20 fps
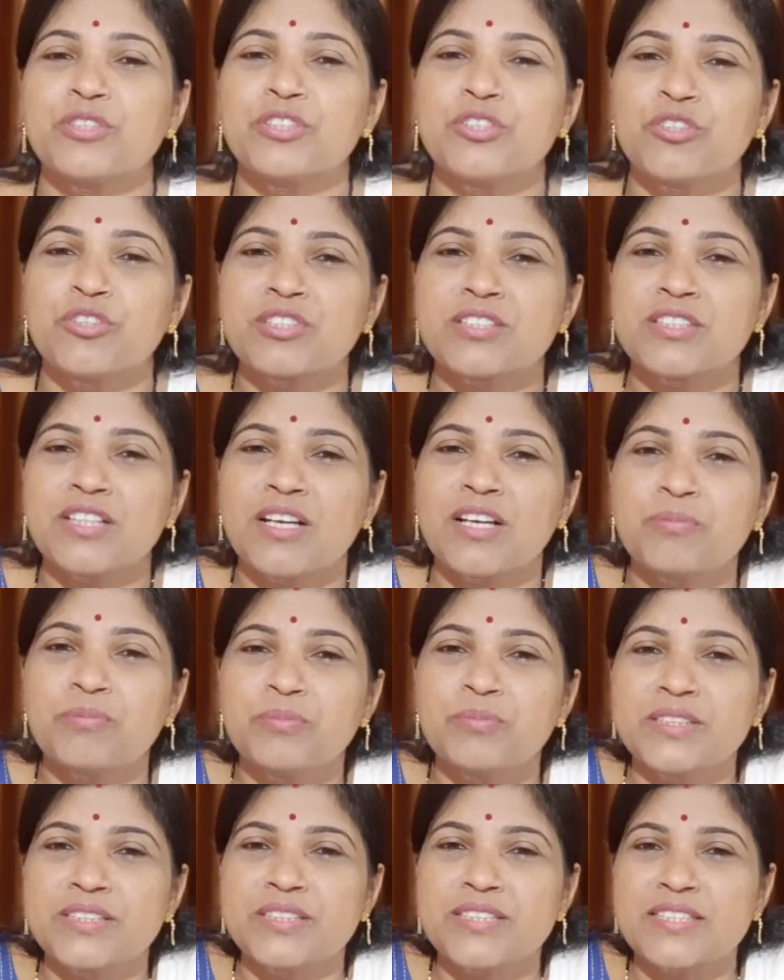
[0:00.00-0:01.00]
Clap for
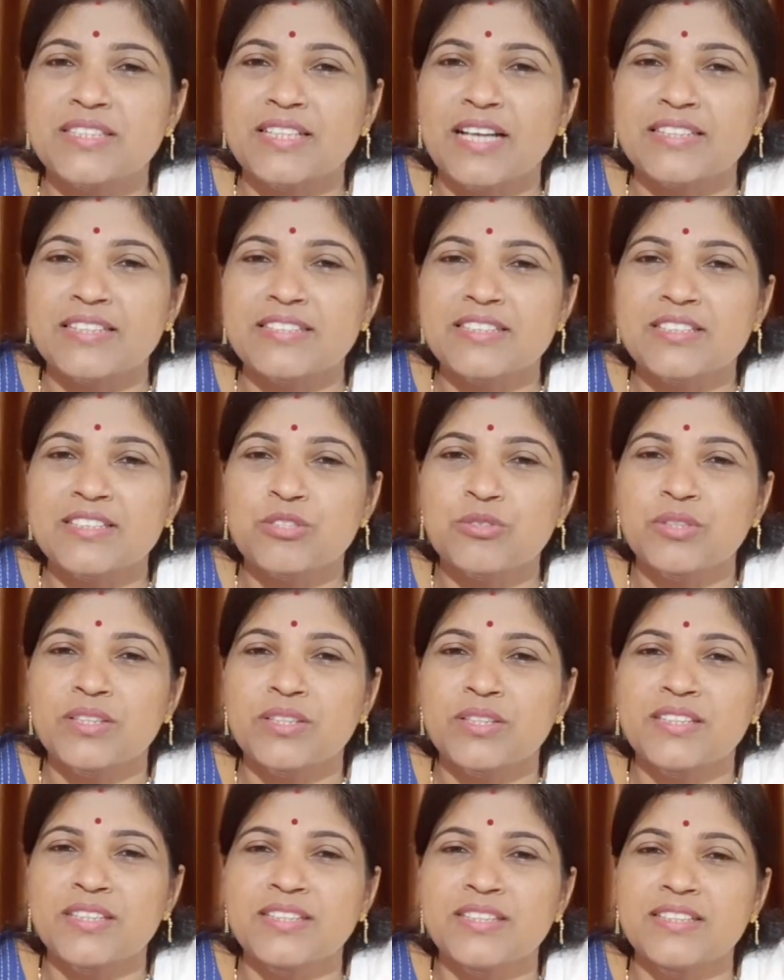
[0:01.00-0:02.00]
yourself. It's
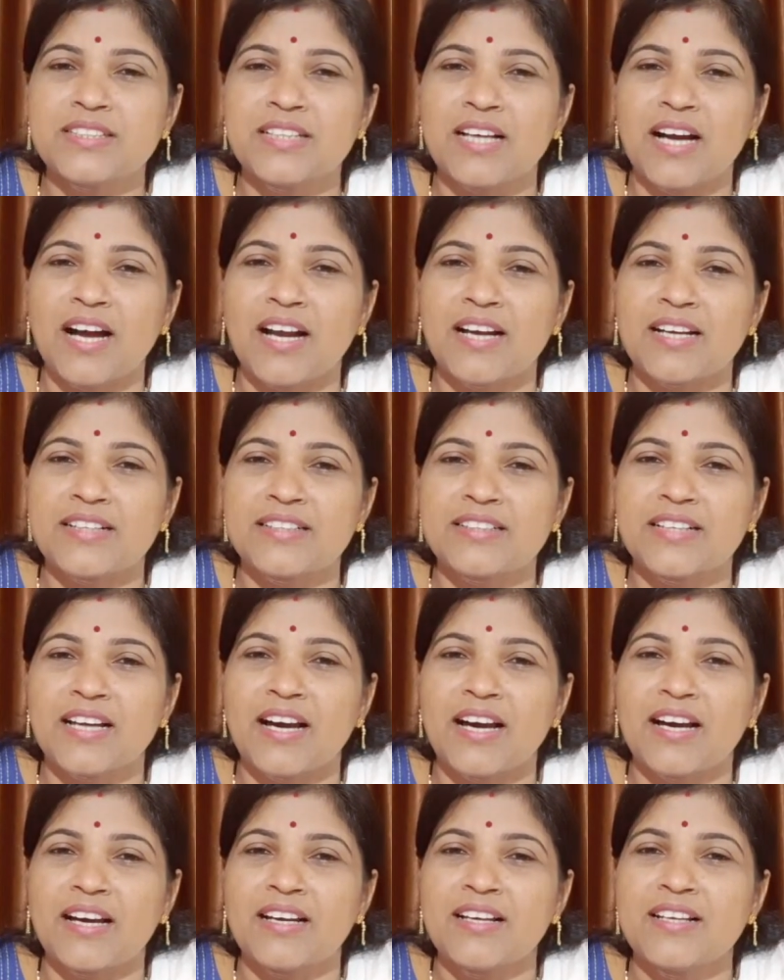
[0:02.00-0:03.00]
Rajeshwari
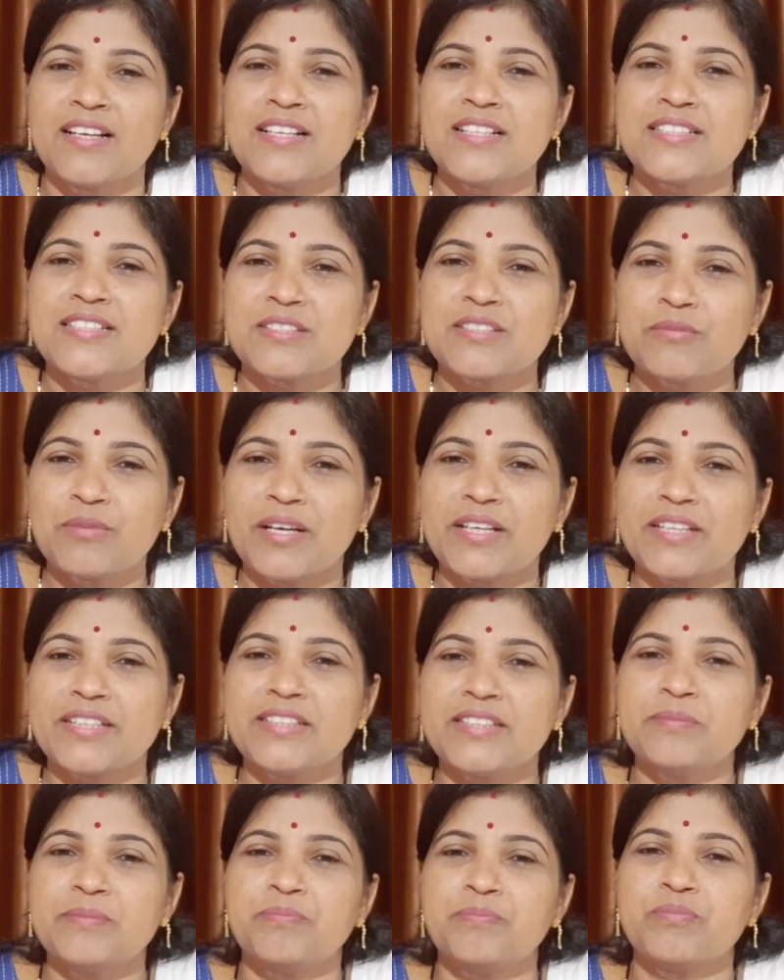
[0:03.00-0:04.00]
and
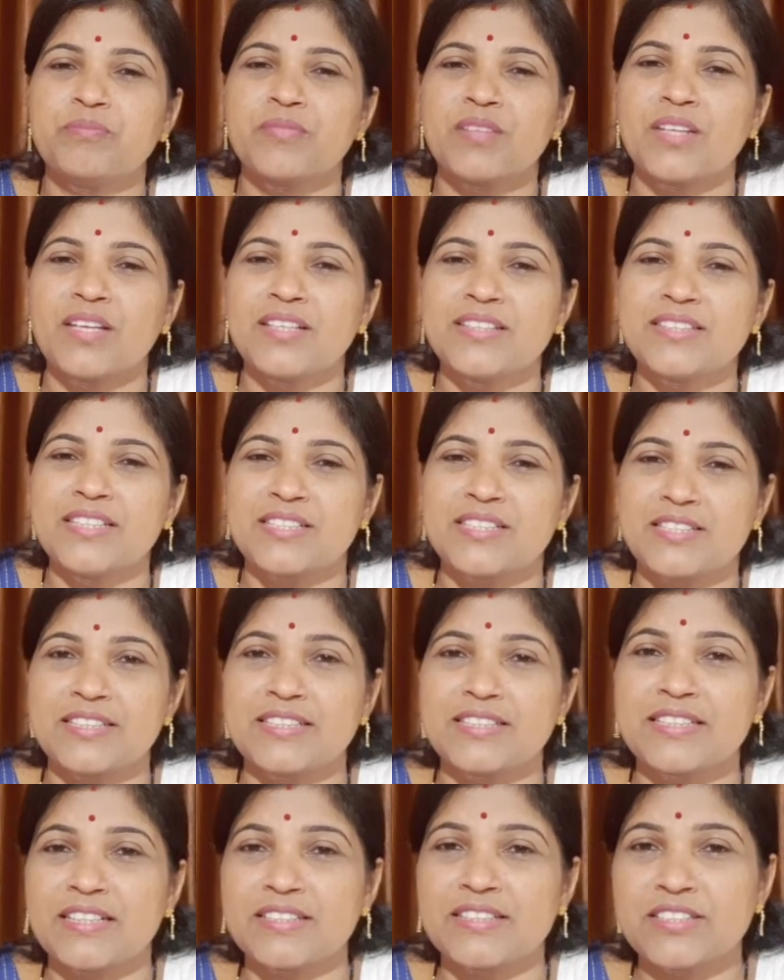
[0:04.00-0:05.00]
Sibani.
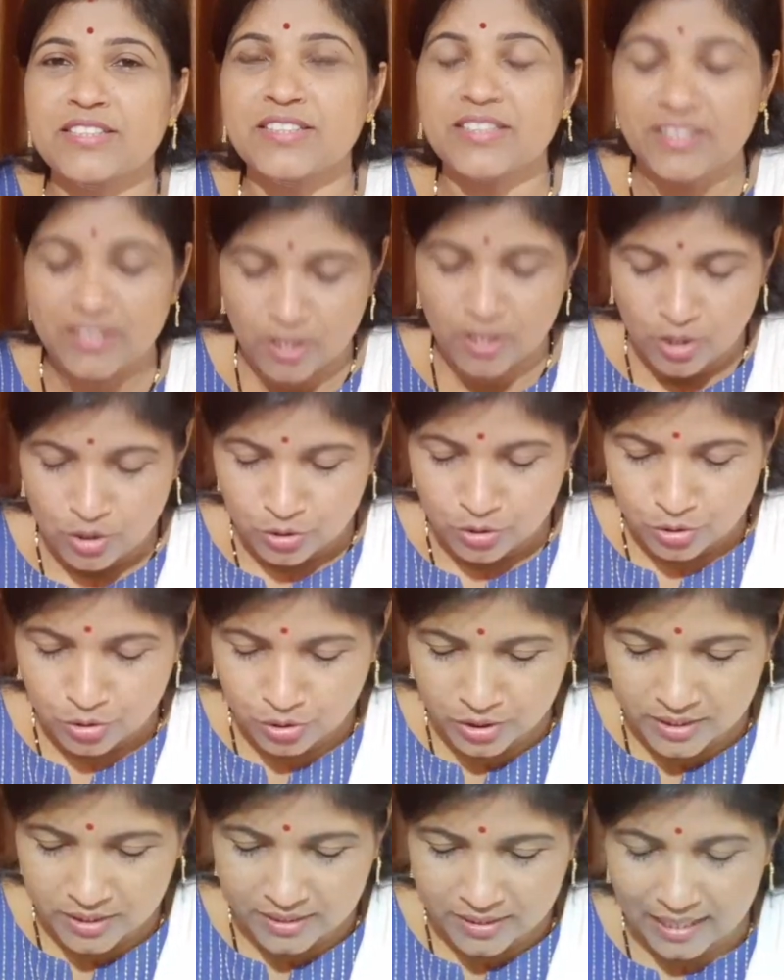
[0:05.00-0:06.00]
Yes, Gitanjali.
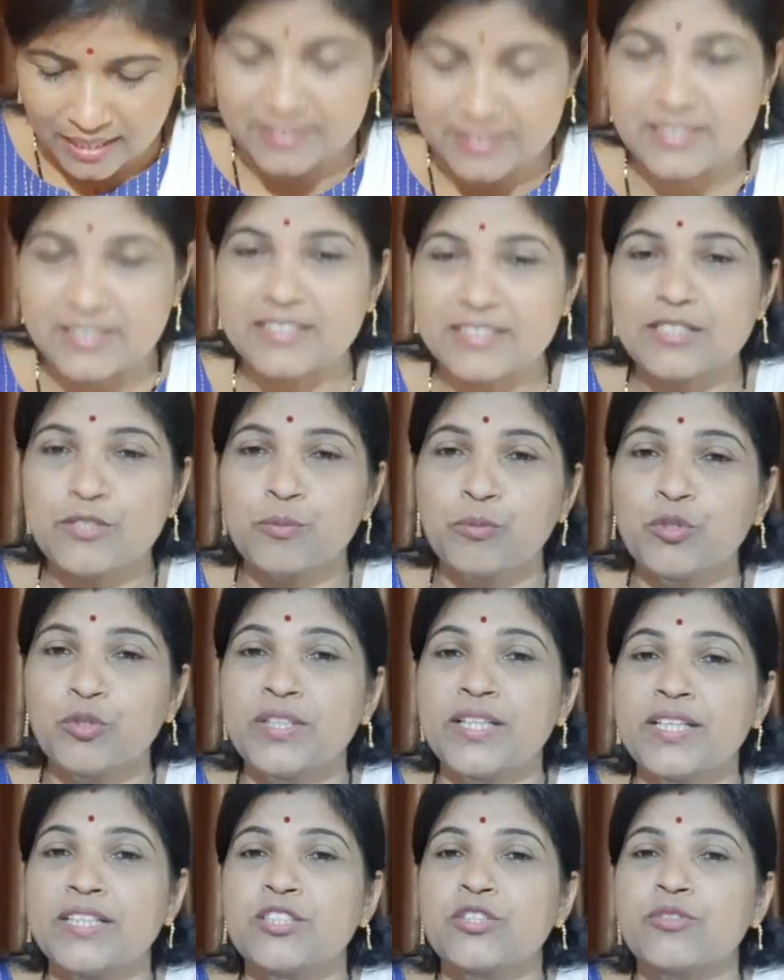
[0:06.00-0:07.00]
So here answer is
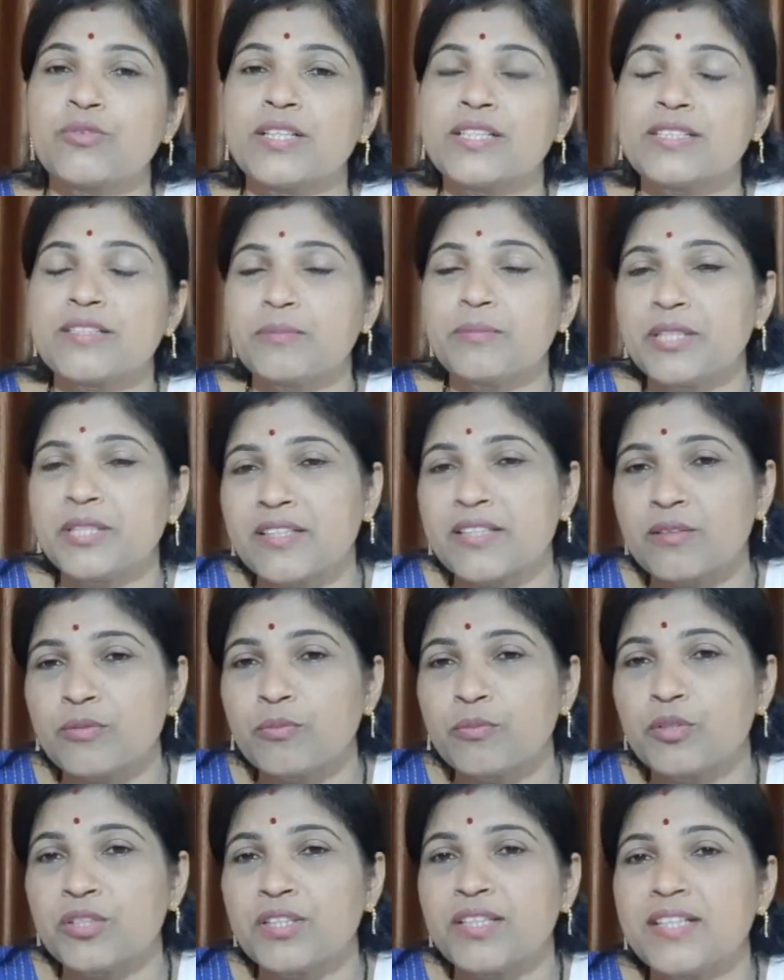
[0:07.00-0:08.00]
mundane. So what is the meaning of
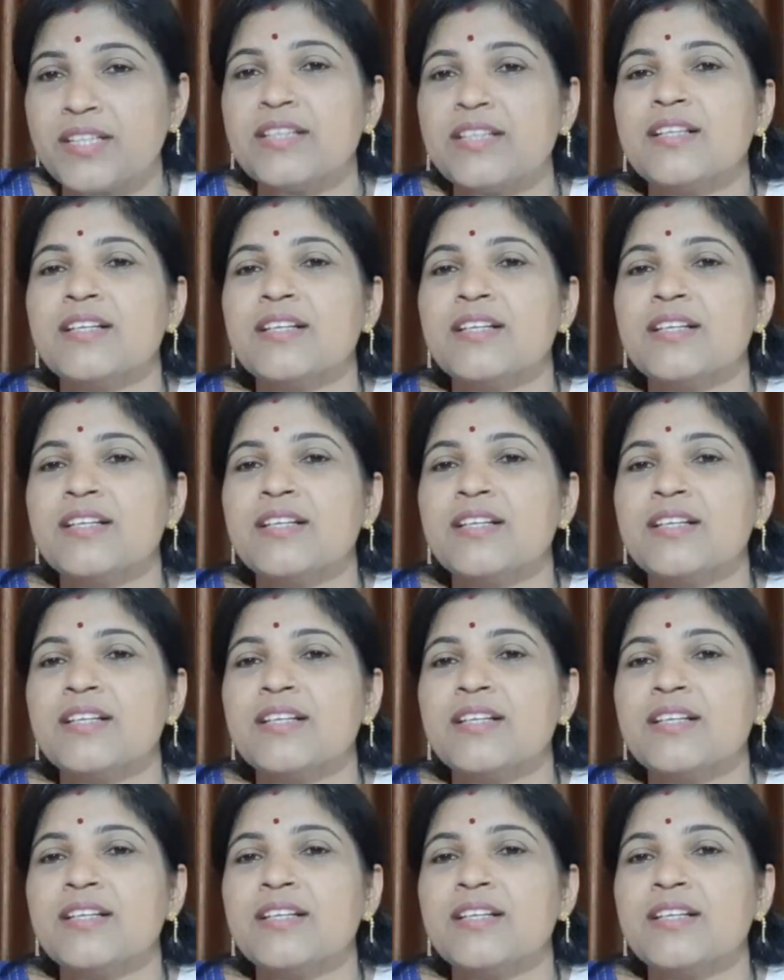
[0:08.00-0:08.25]
mundane?